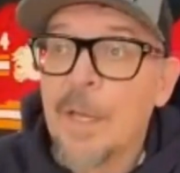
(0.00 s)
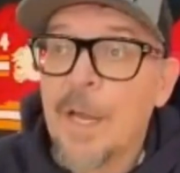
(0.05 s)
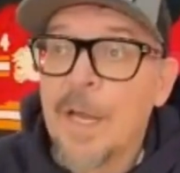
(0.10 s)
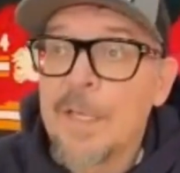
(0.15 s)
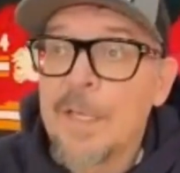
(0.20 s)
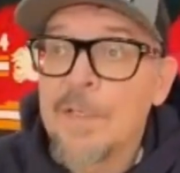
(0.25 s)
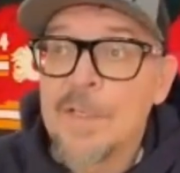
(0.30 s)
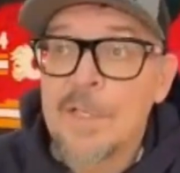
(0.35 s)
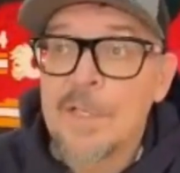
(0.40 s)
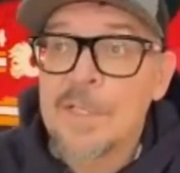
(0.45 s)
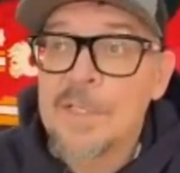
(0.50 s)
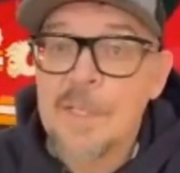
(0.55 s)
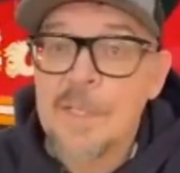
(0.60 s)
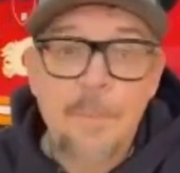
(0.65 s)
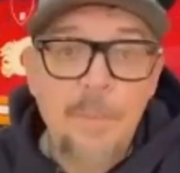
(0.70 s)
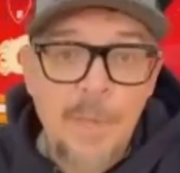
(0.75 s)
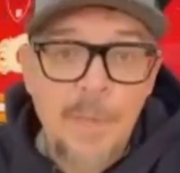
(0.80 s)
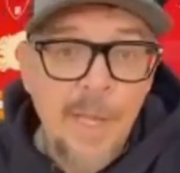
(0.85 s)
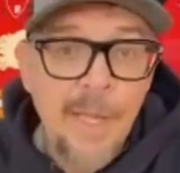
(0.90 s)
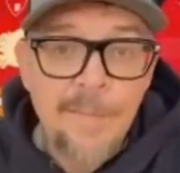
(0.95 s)
I just
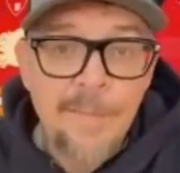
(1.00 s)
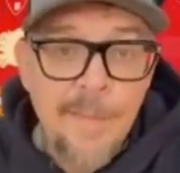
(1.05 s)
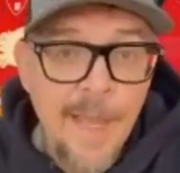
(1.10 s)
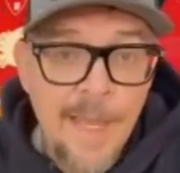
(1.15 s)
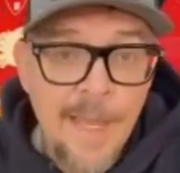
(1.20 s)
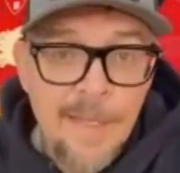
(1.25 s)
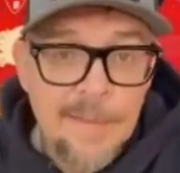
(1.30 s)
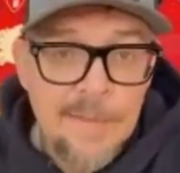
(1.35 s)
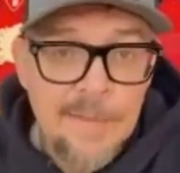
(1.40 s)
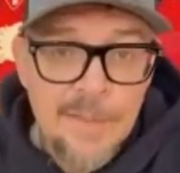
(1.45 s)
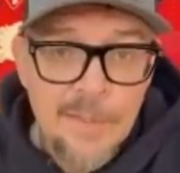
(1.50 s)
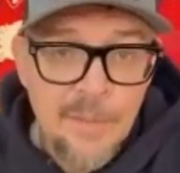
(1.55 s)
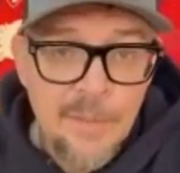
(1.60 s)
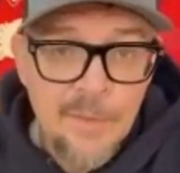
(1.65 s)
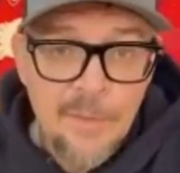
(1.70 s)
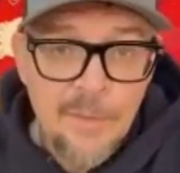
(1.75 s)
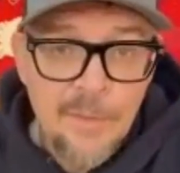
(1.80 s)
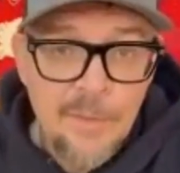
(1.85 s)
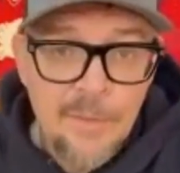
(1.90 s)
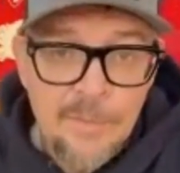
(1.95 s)
applied that
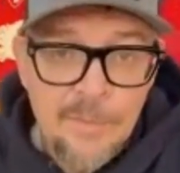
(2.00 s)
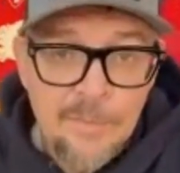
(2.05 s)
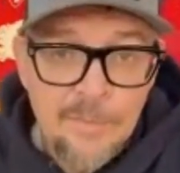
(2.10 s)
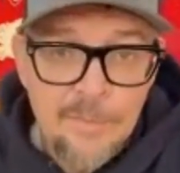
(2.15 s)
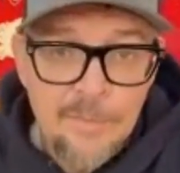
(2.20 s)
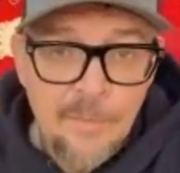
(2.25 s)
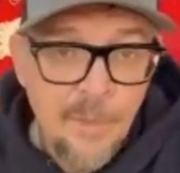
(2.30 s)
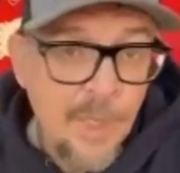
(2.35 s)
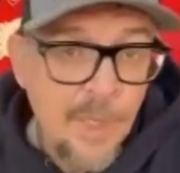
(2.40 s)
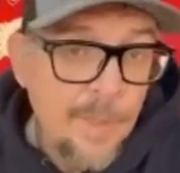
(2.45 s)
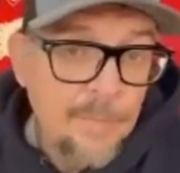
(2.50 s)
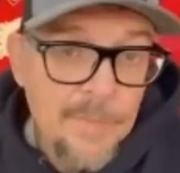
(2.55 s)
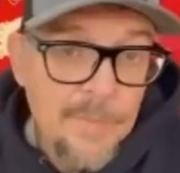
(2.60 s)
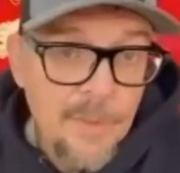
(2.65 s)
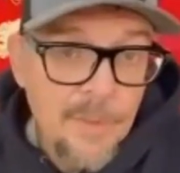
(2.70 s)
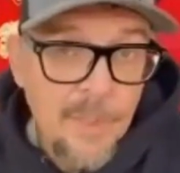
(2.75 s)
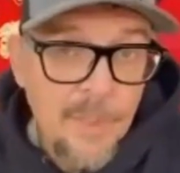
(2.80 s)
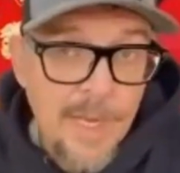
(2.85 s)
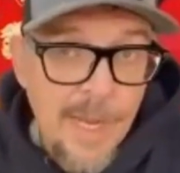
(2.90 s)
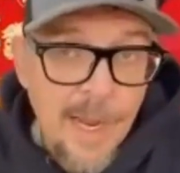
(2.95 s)
to what I'm
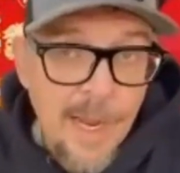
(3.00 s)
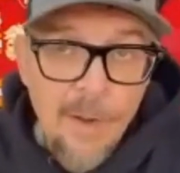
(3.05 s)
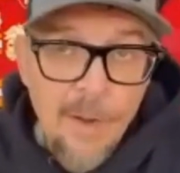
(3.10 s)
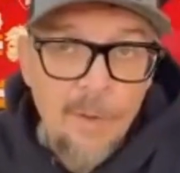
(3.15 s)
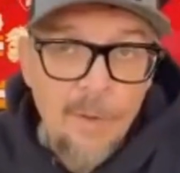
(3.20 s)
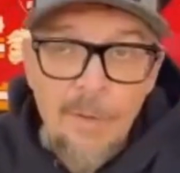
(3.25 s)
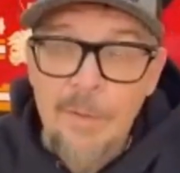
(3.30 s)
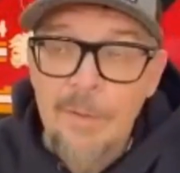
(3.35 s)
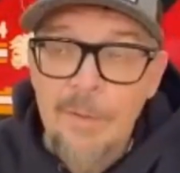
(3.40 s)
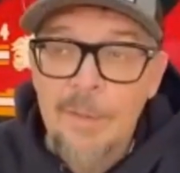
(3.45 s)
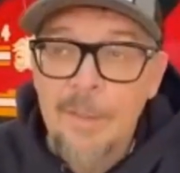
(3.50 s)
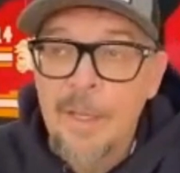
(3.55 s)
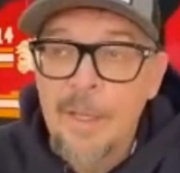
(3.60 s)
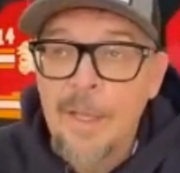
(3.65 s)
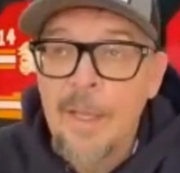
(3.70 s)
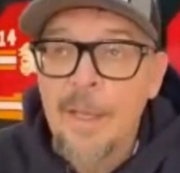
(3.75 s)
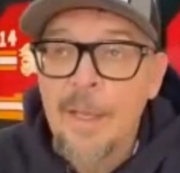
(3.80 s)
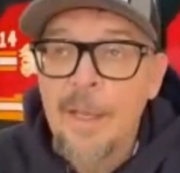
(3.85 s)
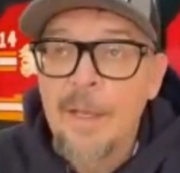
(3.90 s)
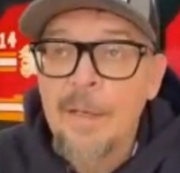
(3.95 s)
doing now.
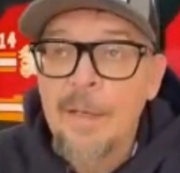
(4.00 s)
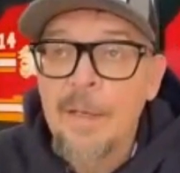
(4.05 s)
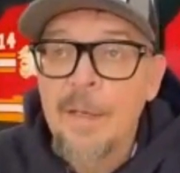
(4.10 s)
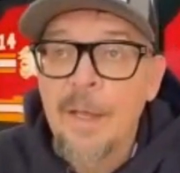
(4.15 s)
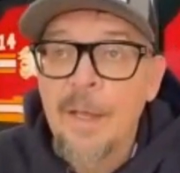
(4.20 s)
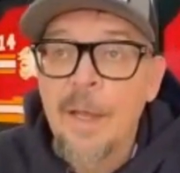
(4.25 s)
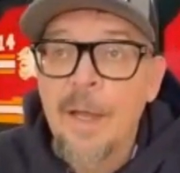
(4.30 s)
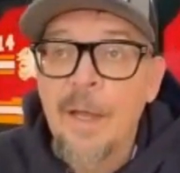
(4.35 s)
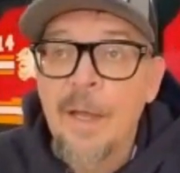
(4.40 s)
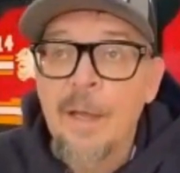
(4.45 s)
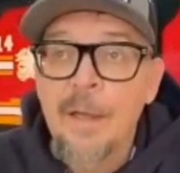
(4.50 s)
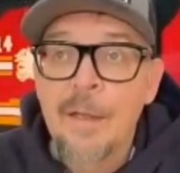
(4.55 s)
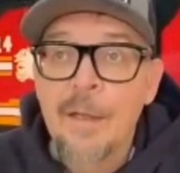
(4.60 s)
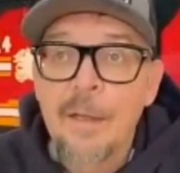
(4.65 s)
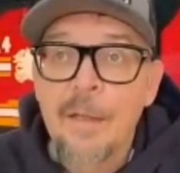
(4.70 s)
And I